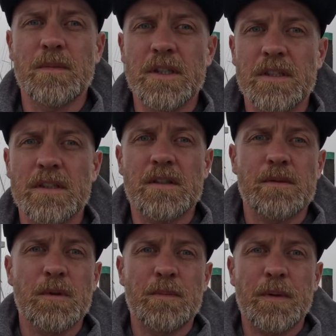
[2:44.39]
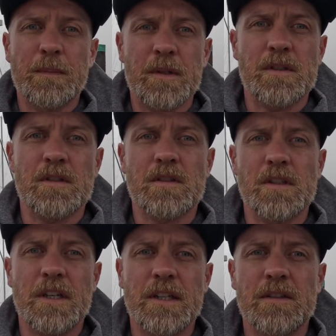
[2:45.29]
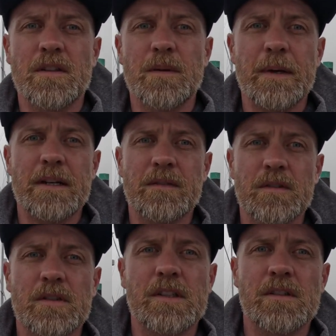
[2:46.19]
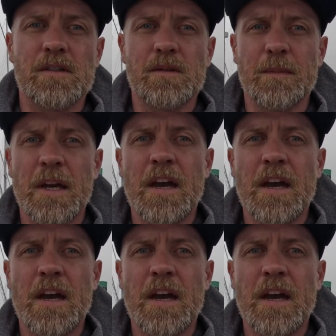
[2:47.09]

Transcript: which is a small pump that just slides on the back of the transom,